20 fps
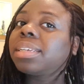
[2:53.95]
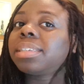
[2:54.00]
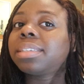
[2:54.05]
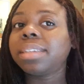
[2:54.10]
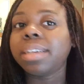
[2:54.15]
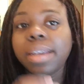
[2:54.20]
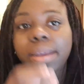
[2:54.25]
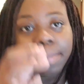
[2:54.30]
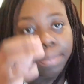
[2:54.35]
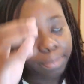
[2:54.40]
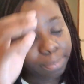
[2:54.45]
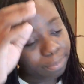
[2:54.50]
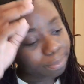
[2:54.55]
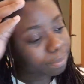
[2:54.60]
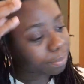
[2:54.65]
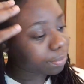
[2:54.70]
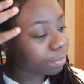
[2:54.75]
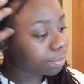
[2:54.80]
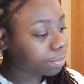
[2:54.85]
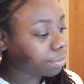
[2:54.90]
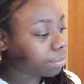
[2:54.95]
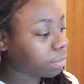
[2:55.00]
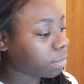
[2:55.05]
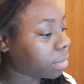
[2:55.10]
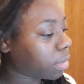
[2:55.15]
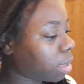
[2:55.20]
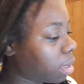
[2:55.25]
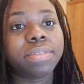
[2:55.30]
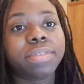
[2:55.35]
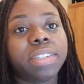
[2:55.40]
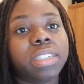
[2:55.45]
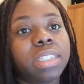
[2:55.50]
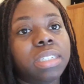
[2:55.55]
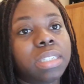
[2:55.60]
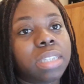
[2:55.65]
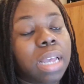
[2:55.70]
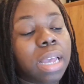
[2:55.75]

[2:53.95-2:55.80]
So yep, so first